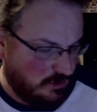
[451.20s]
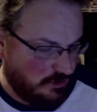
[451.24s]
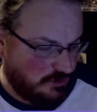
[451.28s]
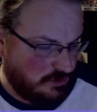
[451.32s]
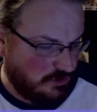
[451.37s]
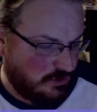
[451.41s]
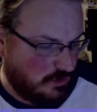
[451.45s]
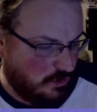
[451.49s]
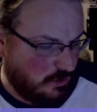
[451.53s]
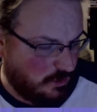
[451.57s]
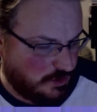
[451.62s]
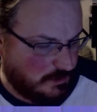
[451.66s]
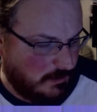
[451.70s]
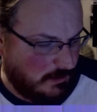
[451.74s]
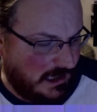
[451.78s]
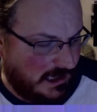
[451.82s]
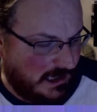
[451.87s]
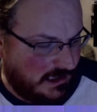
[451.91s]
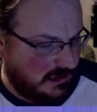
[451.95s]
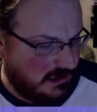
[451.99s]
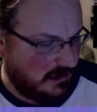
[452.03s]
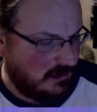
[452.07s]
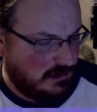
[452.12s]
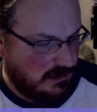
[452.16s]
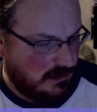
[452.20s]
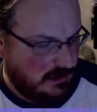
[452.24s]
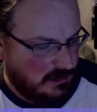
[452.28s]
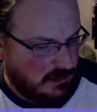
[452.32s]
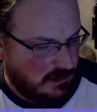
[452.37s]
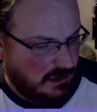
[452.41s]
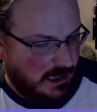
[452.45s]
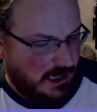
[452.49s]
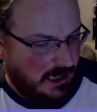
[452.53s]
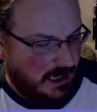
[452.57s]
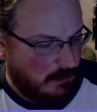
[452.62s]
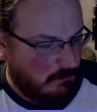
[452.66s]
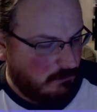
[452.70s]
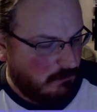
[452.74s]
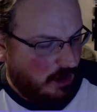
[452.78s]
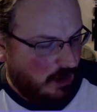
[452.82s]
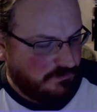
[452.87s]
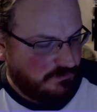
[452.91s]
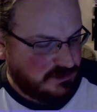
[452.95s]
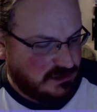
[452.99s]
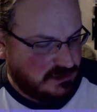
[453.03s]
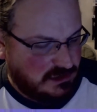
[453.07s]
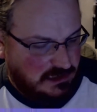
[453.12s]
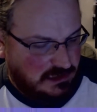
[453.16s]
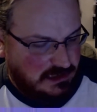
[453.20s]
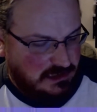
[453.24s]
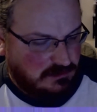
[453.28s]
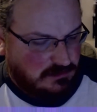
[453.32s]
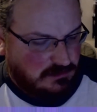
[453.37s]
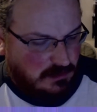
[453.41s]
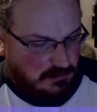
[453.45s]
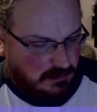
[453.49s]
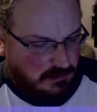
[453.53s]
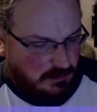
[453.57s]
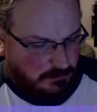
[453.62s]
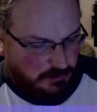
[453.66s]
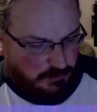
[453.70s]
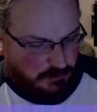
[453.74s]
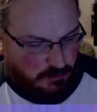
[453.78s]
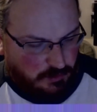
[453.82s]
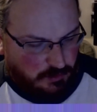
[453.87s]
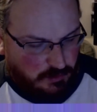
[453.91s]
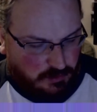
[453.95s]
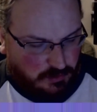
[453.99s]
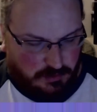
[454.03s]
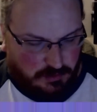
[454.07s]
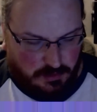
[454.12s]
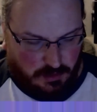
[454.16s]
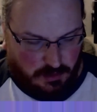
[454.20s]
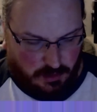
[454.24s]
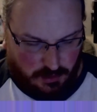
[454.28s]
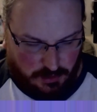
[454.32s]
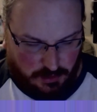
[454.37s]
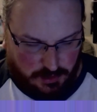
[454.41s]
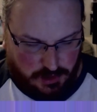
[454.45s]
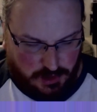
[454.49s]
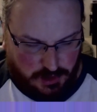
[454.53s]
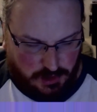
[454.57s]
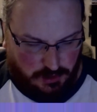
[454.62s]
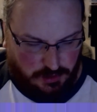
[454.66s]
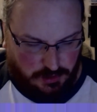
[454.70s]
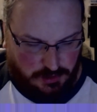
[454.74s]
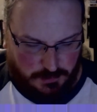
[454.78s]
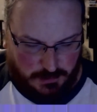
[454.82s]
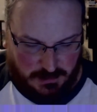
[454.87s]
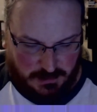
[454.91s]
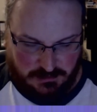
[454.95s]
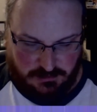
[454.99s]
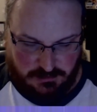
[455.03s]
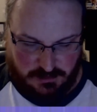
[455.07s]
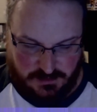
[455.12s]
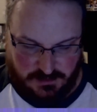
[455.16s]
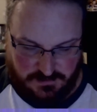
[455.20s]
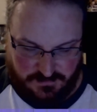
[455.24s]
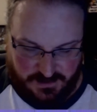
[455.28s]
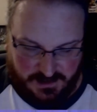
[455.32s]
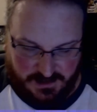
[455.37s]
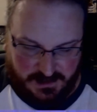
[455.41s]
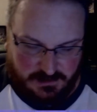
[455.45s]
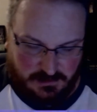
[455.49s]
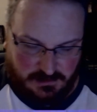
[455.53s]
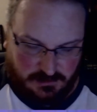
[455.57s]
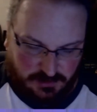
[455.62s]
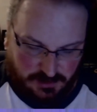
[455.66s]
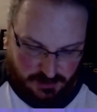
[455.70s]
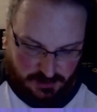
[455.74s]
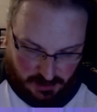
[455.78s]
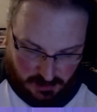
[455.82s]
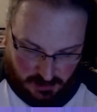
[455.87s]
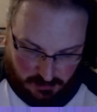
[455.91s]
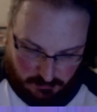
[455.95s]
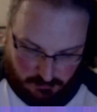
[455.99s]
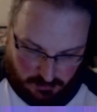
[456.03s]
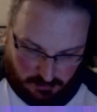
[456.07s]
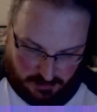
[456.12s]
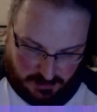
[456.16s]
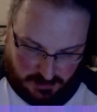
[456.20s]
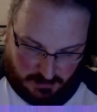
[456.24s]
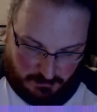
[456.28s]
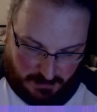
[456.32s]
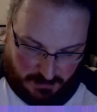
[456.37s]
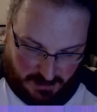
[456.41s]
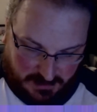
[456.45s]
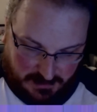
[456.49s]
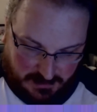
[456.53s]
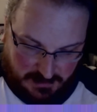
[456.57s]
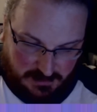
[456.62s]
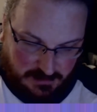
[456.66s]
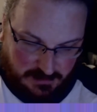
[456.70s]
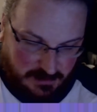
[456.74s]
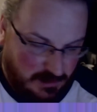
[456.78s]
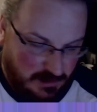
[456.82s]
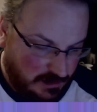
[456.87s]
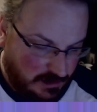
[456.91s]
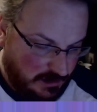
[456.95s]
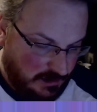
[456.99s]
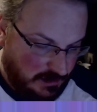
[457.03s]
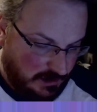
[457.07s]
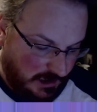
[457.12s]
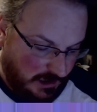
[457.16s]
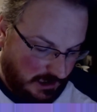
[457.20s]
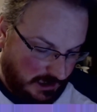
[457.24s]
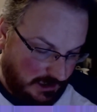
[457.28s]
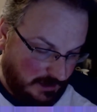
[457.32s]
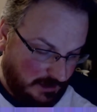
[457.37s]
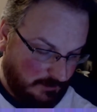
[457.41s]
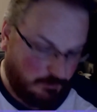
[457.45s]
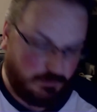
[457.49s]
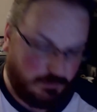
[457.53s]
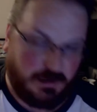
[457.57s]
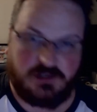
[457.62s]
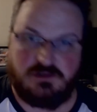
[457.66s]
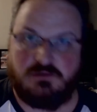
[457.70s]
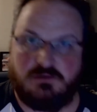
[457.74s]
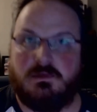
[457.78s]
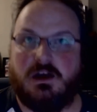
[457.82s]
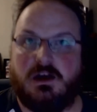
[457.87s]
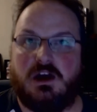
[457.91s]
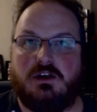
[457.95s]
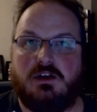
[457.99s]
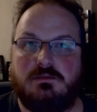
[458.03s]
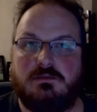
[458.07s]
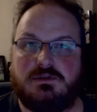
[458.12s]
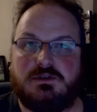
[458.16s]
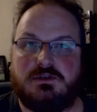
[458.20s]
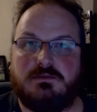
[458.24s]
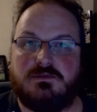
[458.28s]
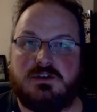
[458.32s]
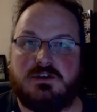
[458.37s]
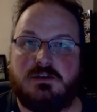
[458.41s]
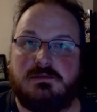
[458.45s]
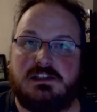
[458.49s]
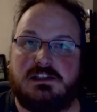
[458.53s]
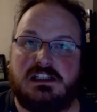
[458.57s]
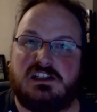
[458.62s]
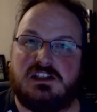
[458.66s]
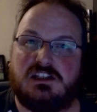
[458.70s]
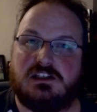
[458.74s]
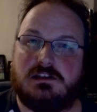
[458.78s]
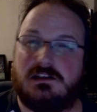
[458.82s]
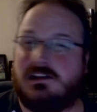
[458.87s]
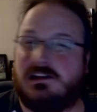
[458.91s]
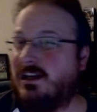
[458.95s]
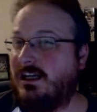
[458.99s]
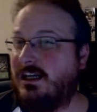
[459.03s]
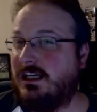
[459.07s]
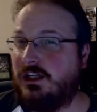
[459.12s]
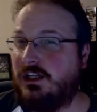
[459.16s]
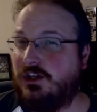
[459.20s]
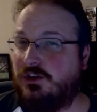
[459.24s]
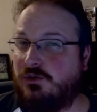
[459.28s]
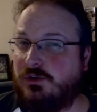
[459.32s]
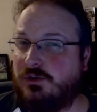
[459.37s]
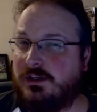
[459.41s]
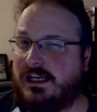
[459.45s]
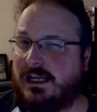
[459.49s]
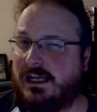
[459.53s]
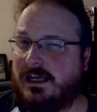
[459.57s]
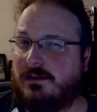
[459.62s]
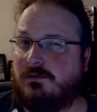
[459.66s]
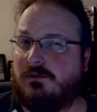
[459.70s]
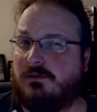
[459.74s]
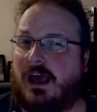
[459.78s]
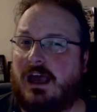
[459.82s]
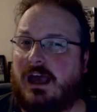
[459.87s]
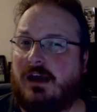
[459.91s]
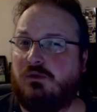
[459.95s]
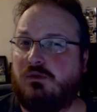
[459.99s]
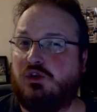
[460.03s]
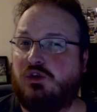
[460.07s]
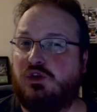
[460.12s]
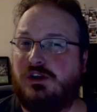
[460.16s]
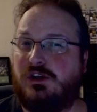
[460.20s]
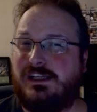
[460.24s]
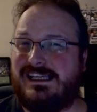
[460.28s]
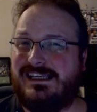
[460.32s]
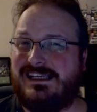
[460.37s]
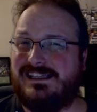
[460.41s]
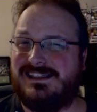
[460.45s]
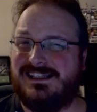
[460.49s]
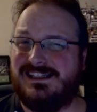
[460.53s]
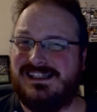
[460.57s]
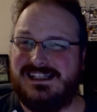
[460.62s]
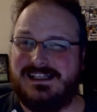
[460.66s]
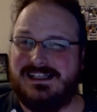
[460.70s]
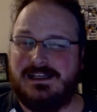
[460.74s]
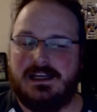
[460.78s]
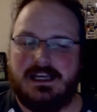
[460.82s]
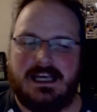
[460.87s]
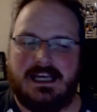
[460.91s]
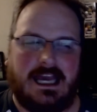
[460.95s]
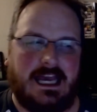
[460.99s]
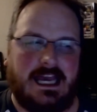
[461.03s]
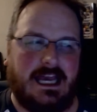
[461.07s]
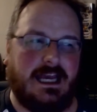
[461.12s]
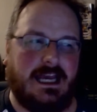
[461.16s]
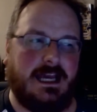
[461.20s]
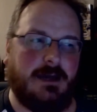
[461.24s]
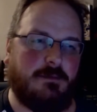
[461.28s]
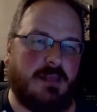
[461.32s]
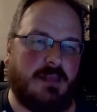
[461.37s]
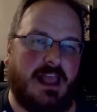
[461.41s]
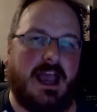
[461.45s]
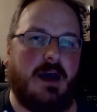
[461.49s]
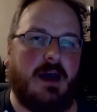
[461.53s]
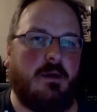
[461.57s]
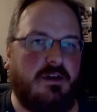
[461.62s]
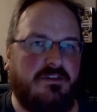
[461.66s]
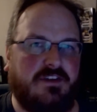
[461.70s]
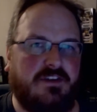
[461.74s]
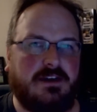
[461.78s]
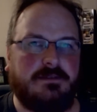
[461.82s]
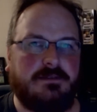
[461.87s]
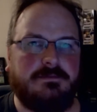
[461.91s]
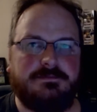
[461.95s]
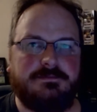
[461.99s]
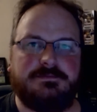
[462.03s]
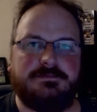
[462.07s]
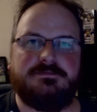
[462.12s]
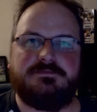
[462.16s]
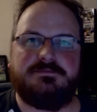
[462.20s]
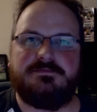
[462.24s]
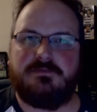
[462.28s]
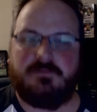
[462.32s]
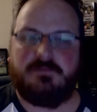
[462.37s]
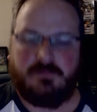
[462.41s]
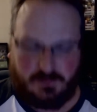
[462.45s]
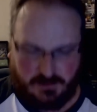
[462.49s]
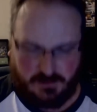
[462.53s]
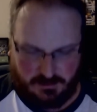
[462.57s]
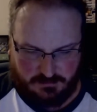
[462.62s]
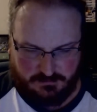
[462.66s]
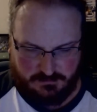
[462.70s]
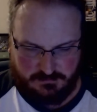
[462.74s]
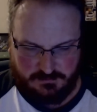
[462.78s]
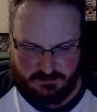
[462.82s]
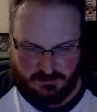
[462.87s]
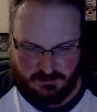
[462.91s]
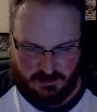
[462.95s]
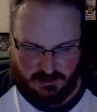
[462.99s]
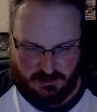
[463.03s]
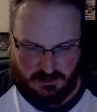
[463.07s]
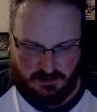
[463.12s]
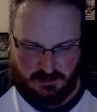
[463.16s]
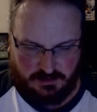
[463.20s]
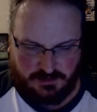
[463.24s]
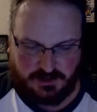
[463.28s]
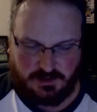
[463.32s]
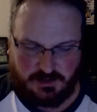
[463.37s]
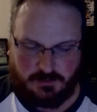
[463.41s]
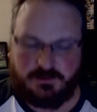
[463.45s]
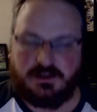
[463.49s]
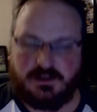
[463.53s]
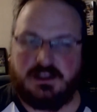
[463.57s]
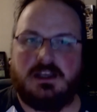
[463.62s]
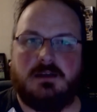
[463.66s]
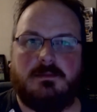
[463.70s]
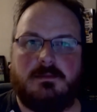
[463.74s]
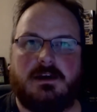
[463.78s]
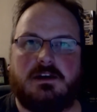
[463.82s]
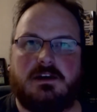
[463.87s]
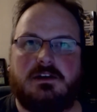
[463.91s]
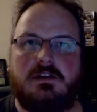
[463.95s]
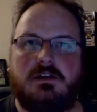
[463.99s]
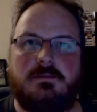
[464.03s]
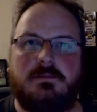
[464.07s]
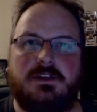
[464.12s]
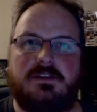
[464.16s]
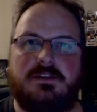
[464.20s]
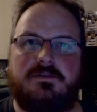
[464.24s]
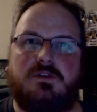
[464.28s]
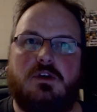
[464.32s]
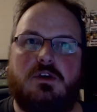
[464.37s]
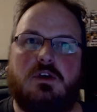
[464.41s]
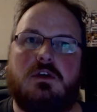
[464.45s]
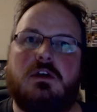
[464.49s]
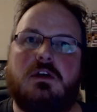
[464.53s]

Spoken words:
quarterback. Obviously, don't get me wrong, a huge Patriots fan, so looking back at Patrick Mahomes, sometimes it's slightly annoying how good he is. However, can't stop thinking about Kermit the Frog.